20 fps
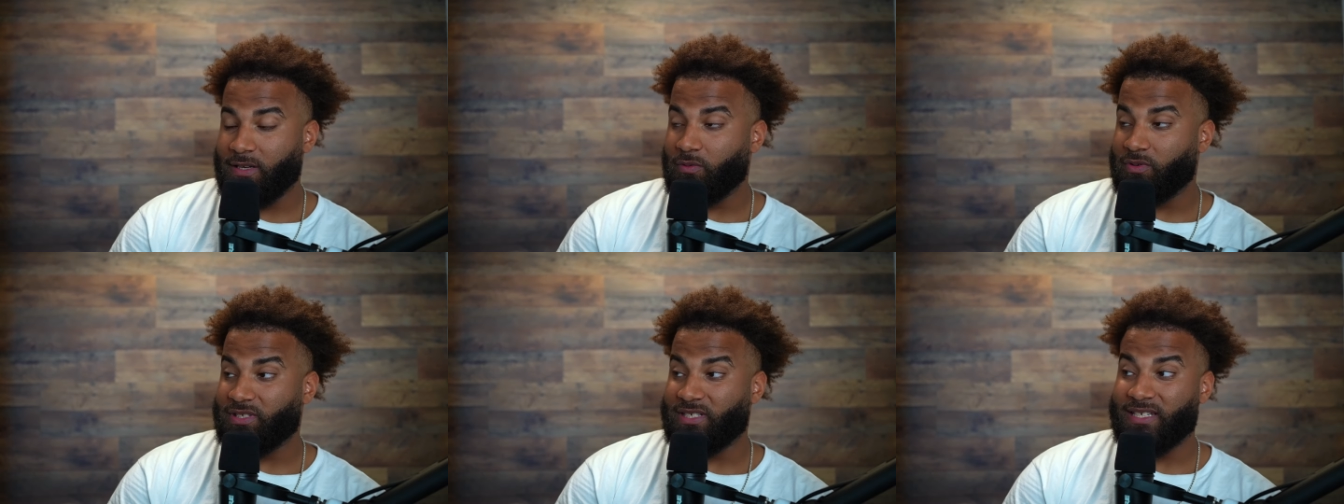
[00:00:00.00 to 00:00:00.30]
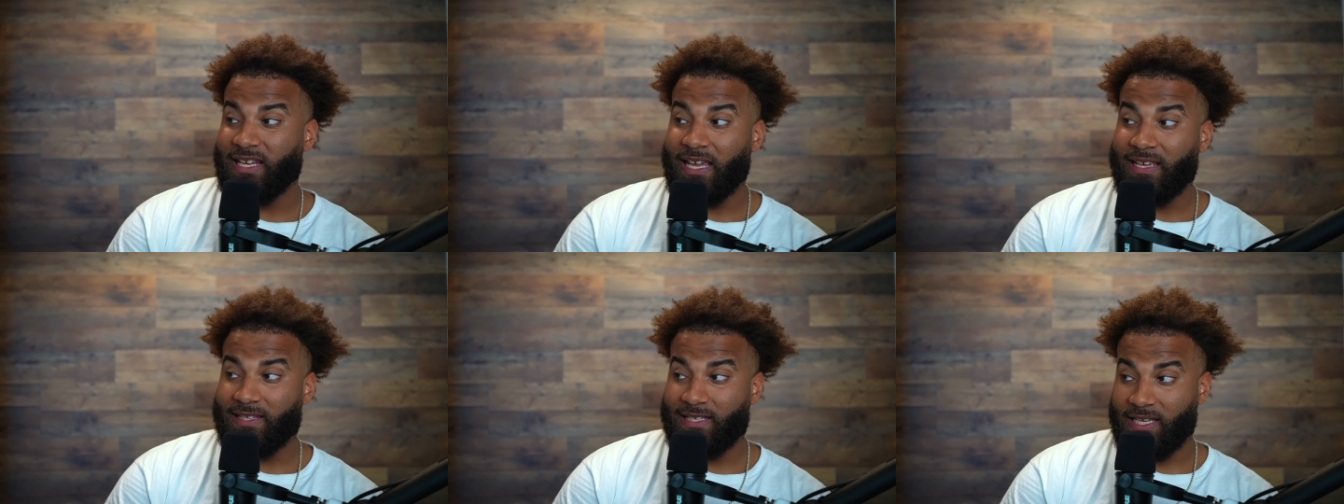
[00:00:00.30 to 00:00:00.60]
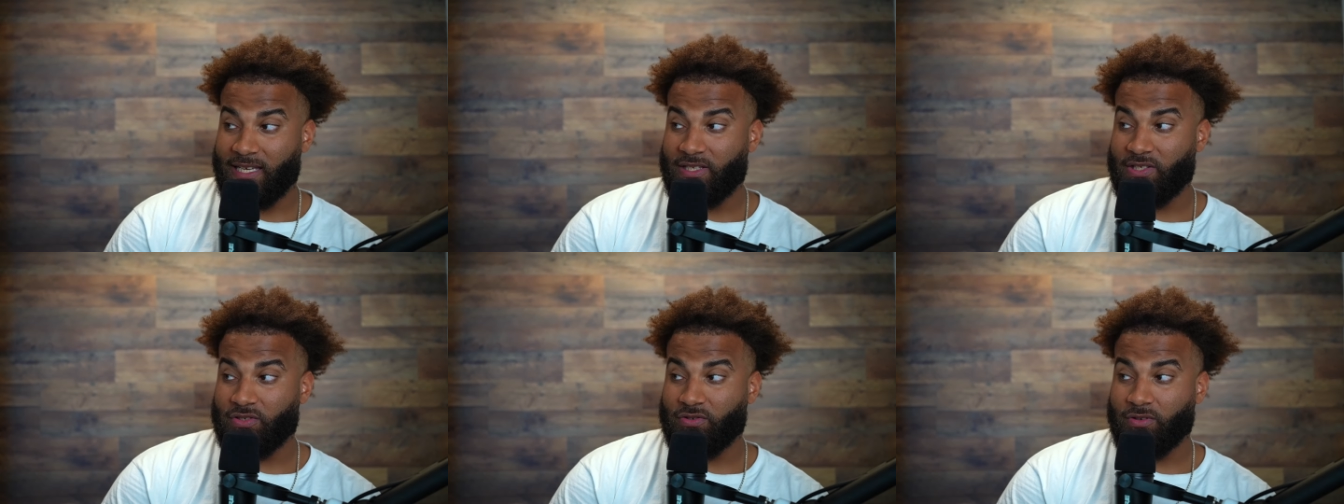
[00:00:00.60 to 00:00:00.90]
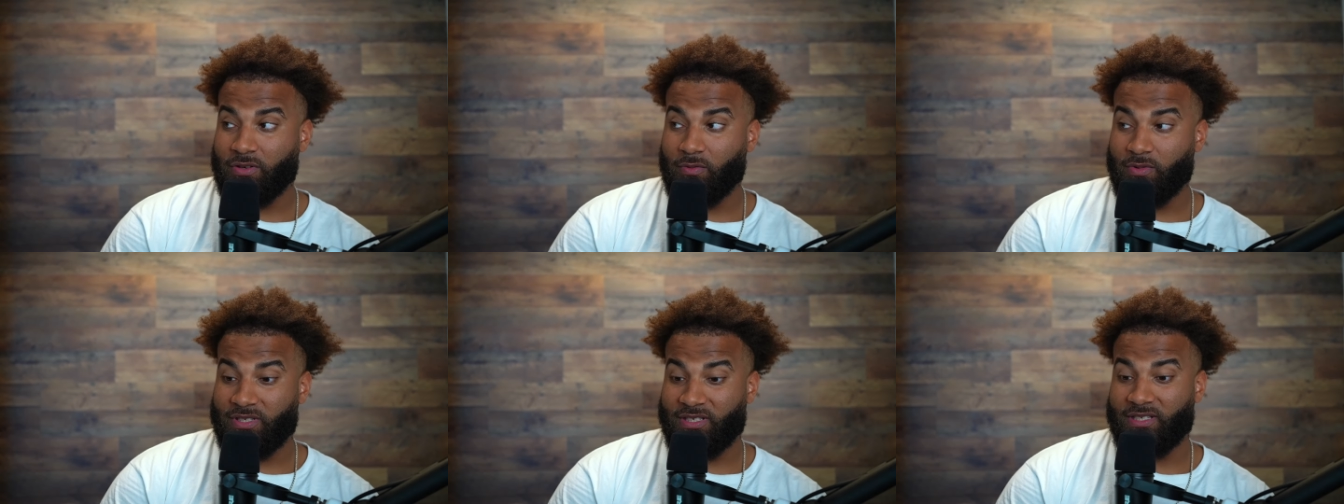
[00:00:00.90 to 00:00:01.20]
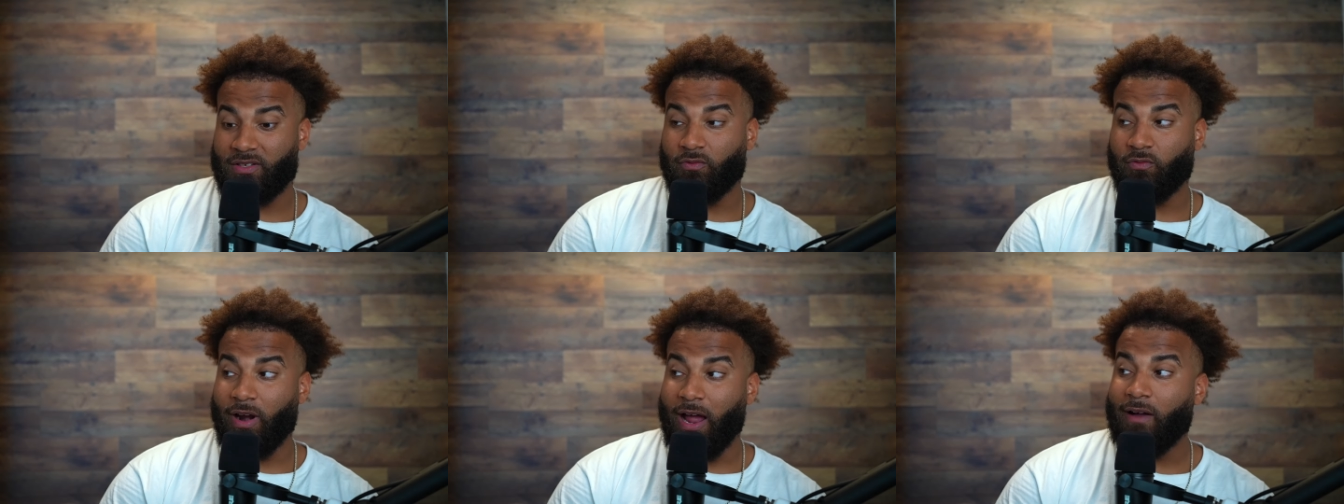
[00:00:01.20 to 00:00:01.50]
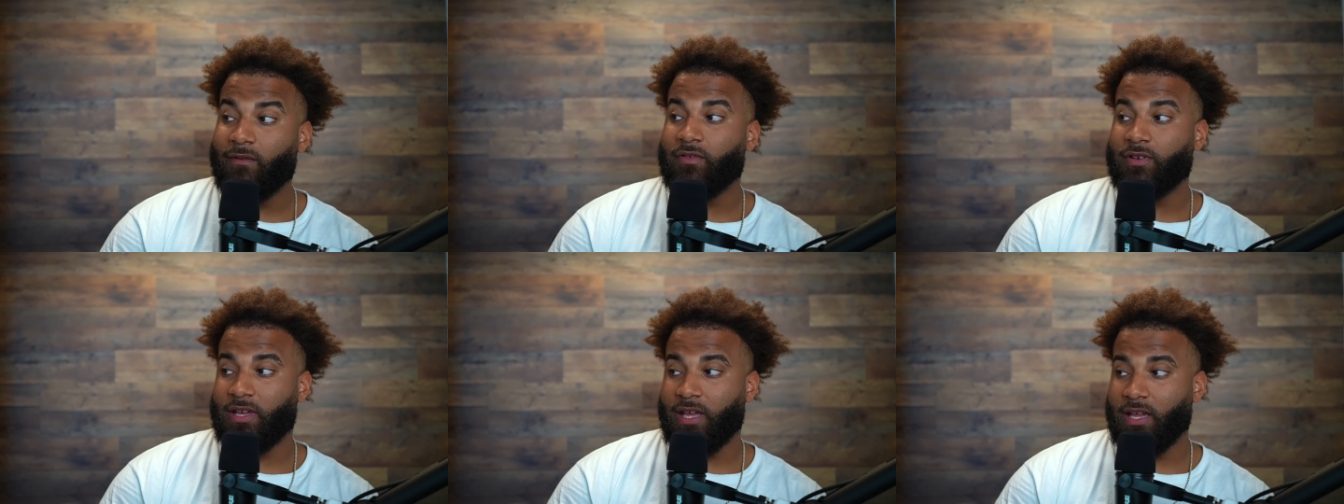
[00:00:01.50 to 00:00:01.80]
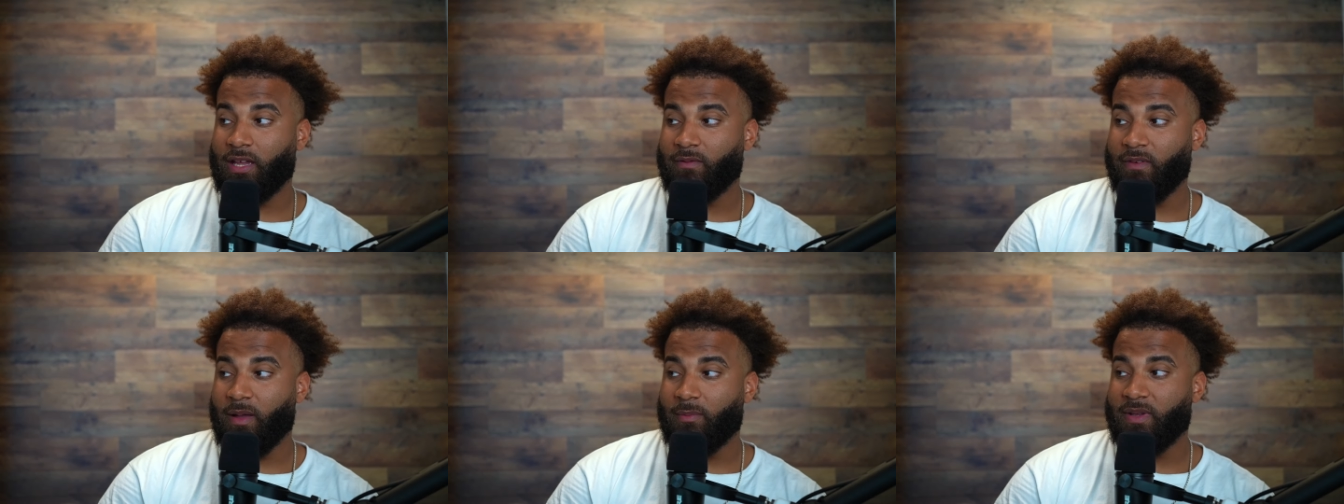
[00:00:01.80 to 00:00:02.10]
which is 18th Street, which is the rival gang
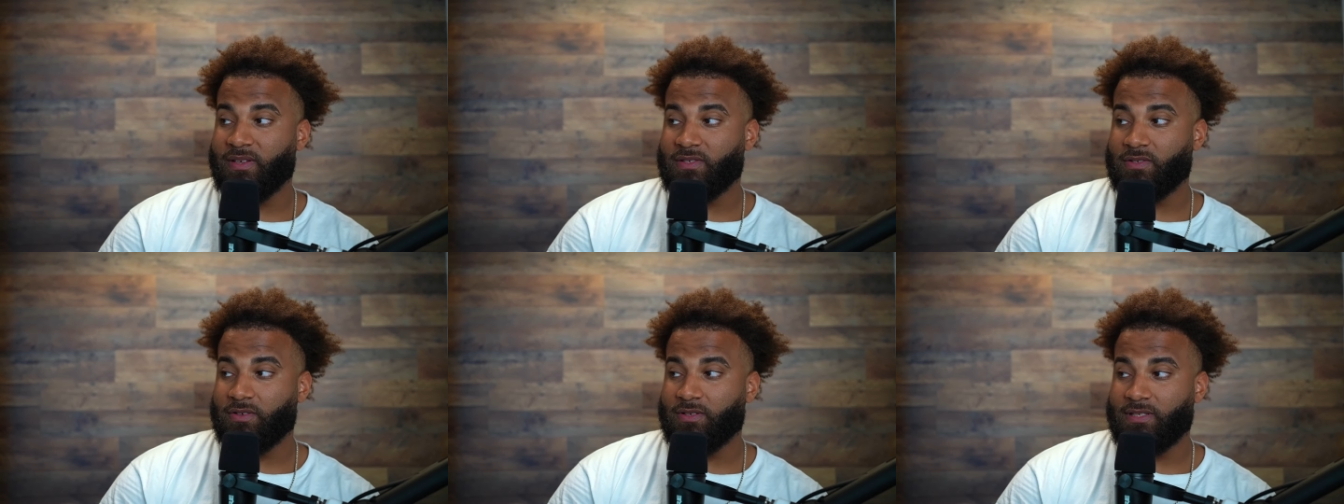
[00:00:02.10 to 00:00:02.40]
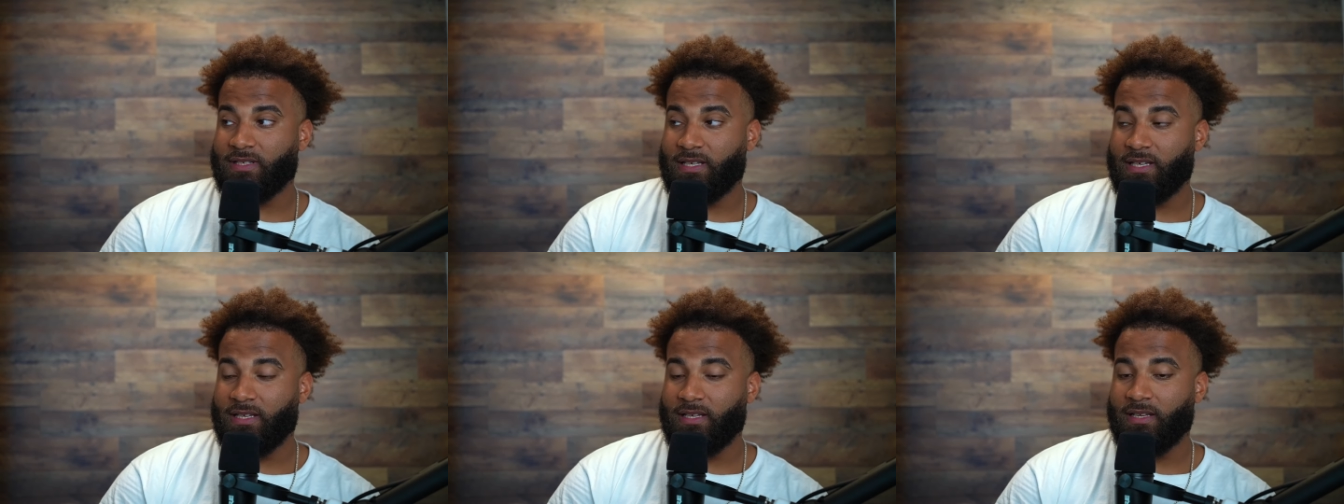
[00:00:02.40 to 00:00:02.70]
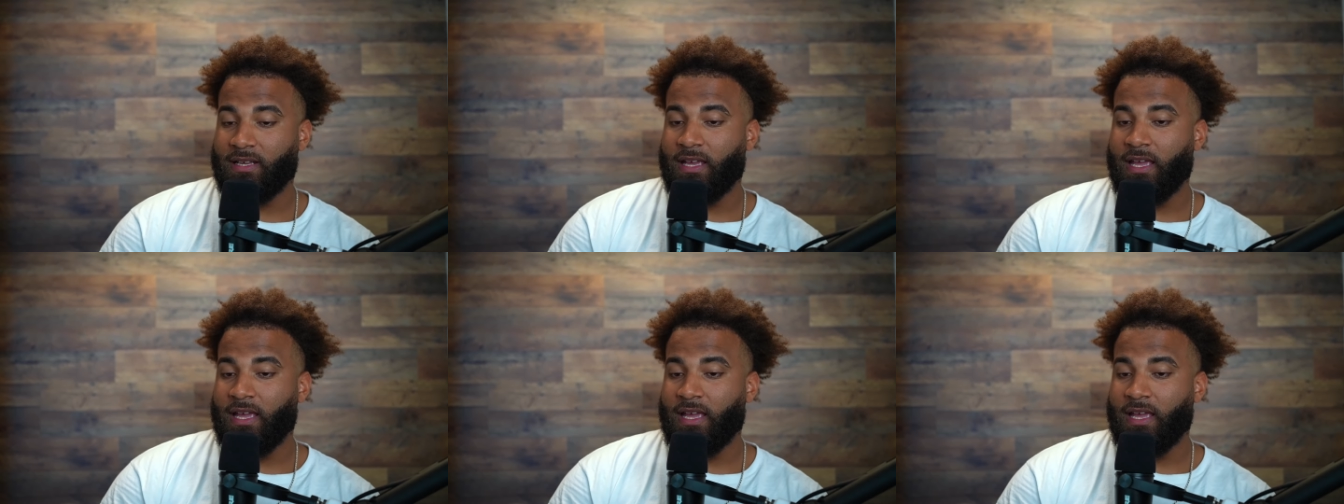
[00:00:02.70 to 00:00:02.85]
of MS13.